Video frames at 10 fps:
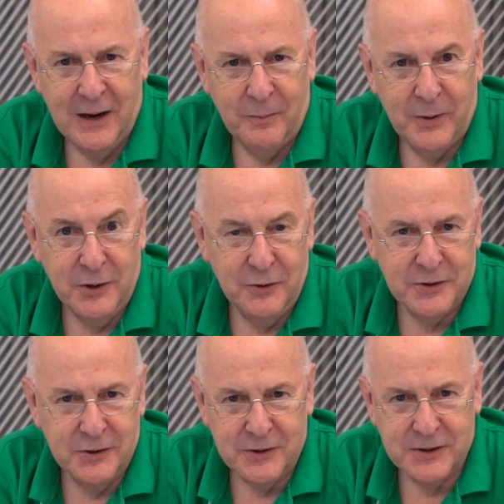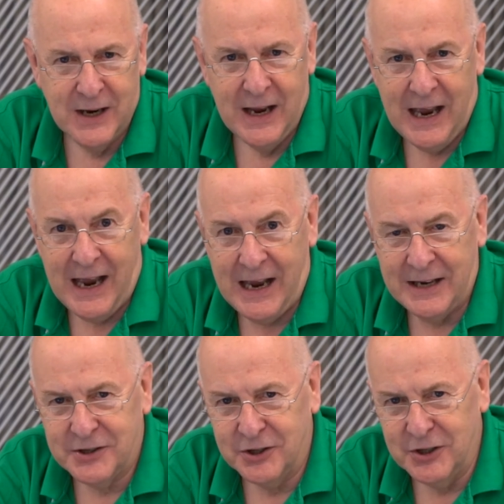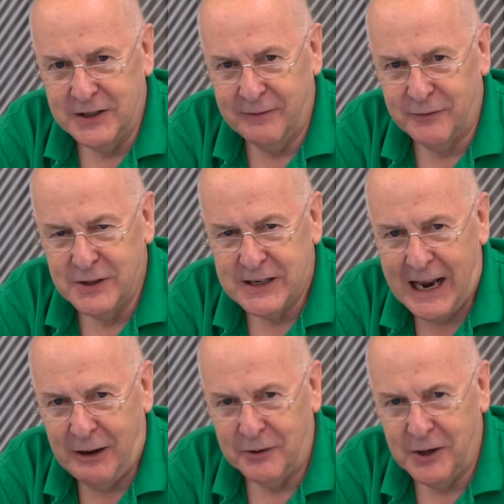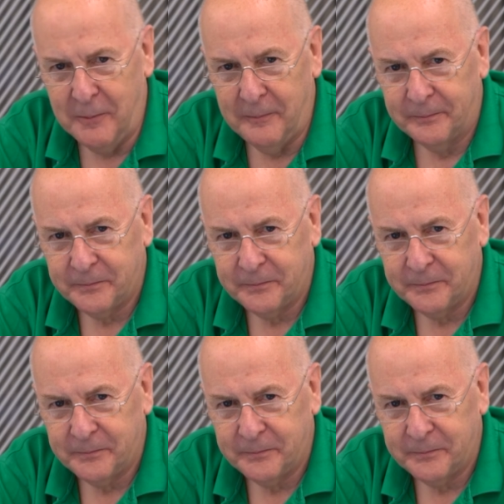produces such a different outcome.